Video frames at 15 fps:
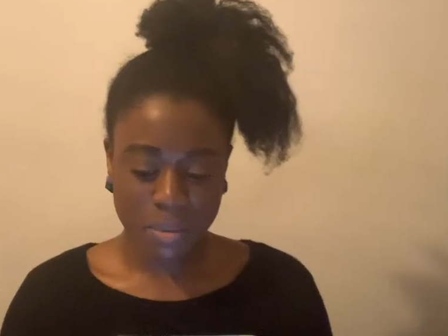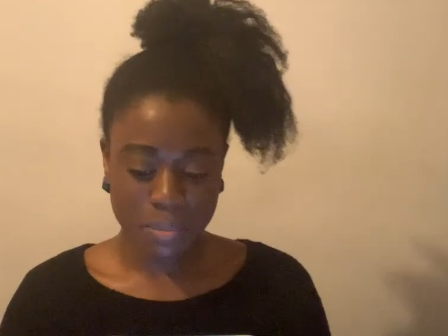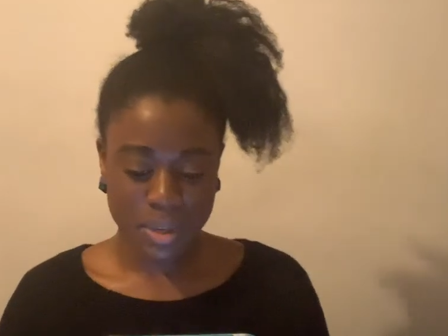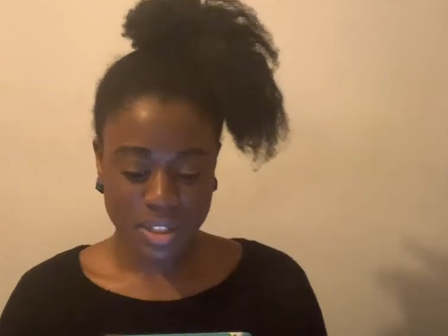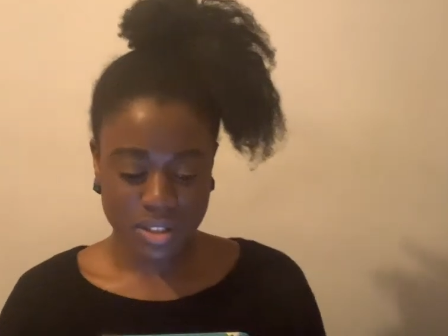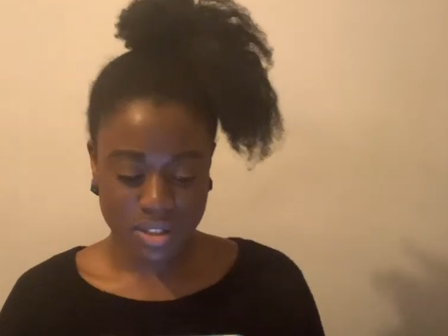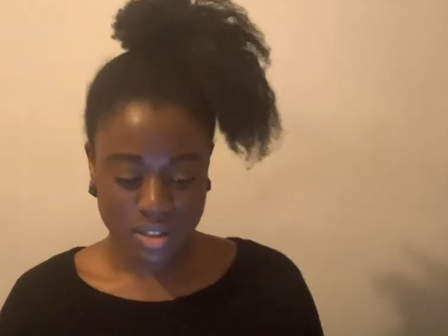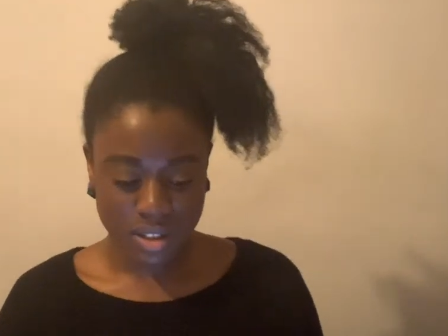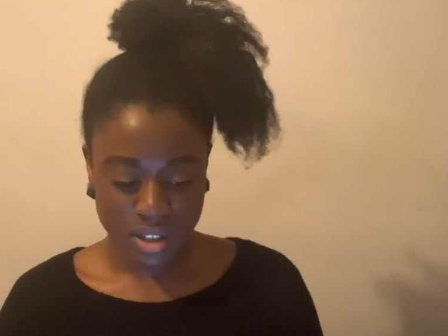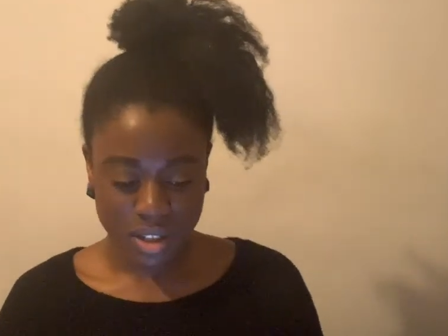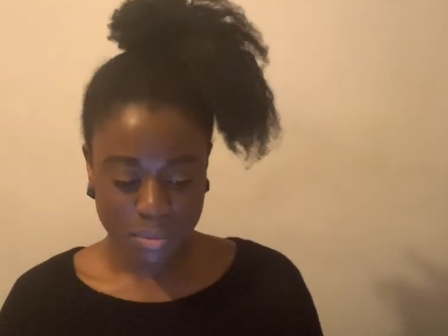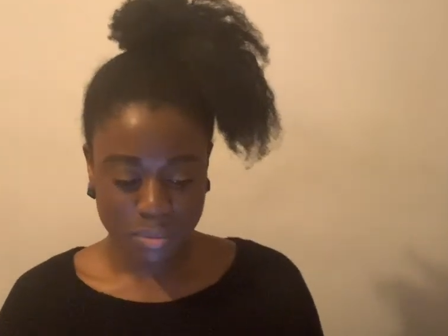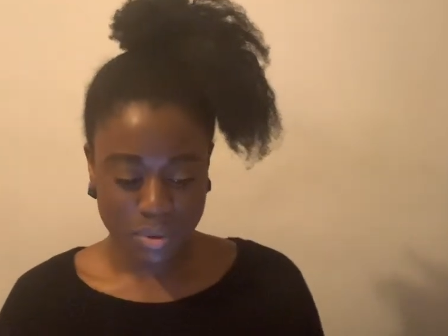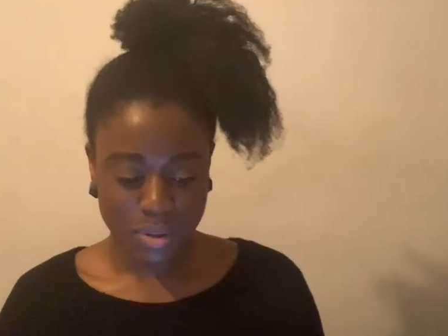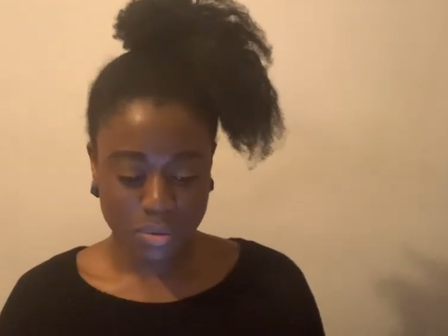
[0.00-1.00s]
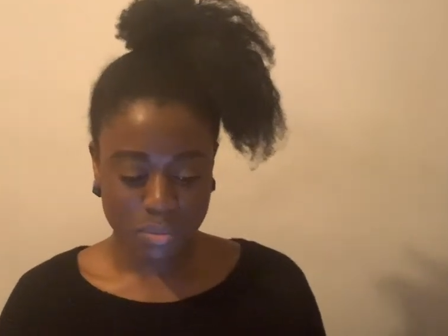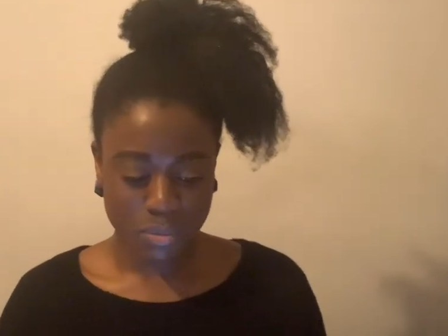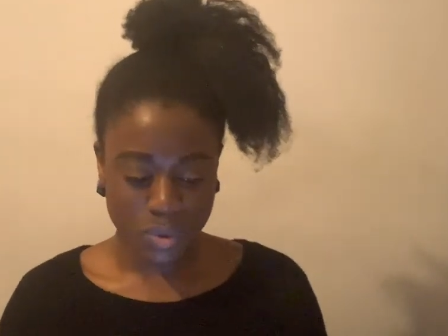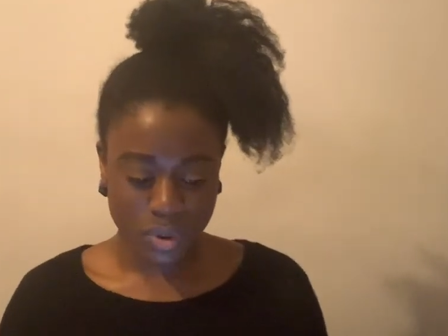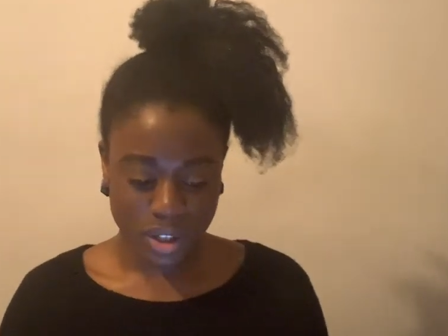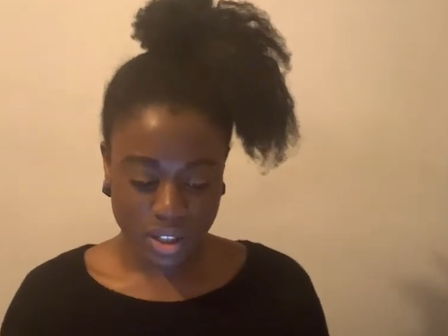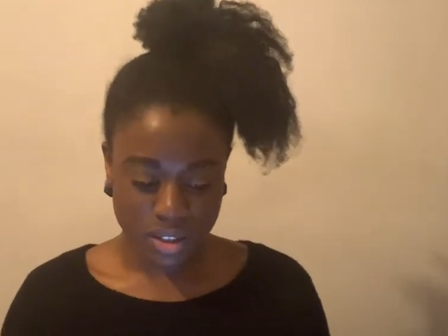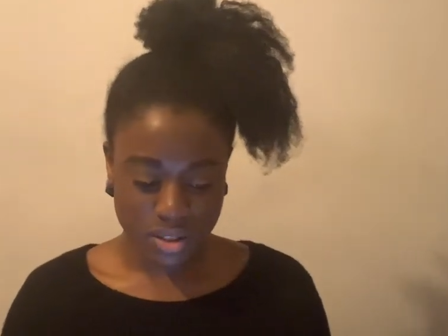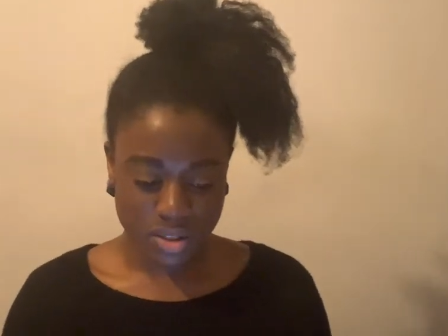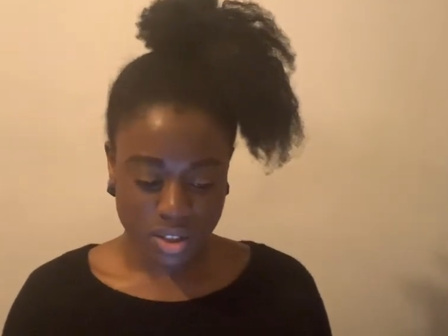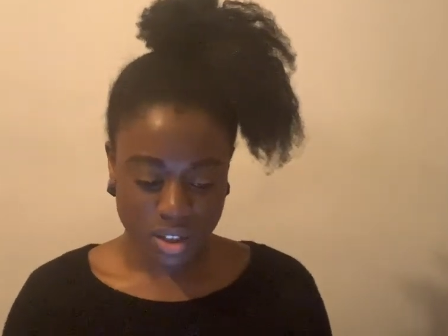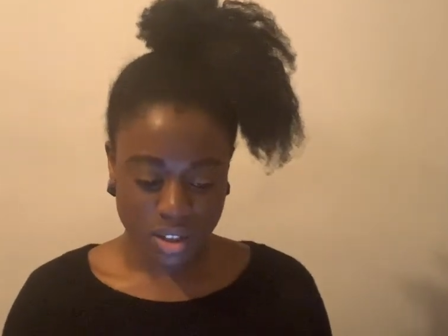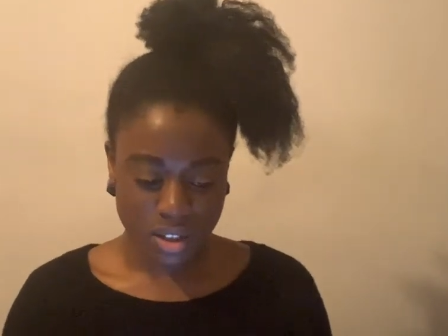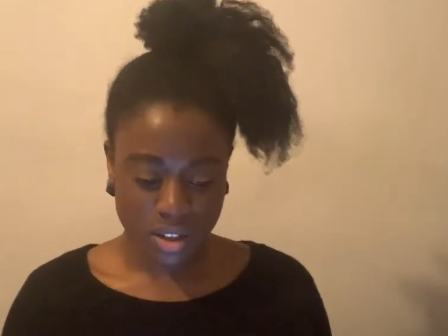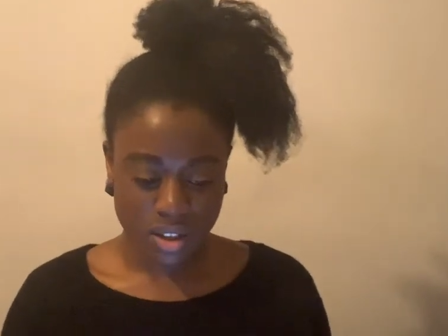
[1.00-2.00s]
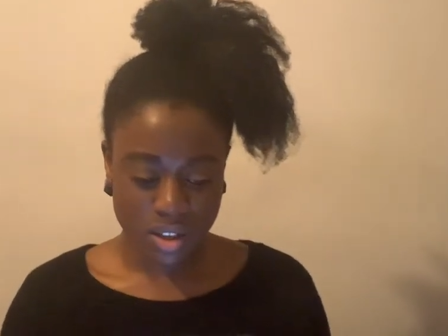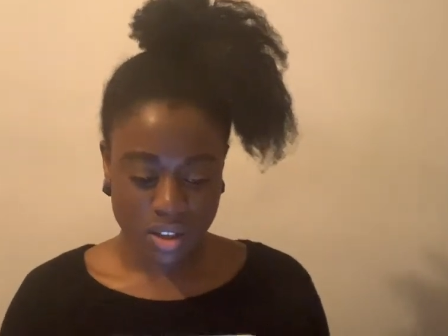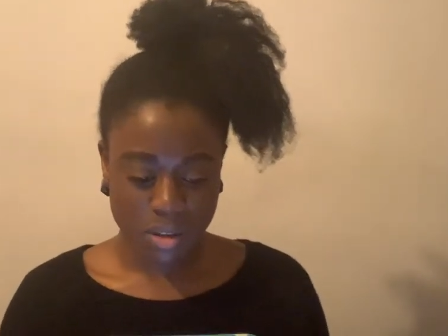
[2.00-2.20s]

better sleep, more energy,